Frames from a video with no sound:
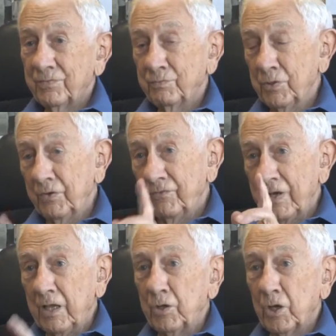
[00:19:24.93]
pretty
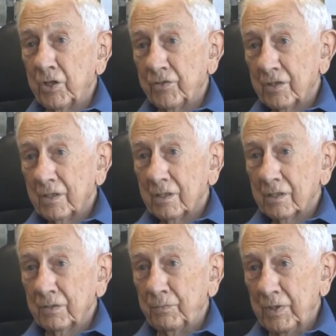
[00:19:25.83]
far north
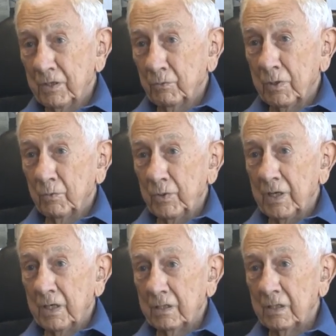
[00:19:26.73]
compared to what we
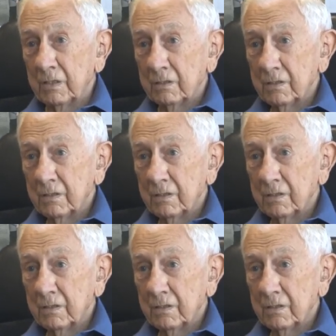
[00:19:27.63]
are here.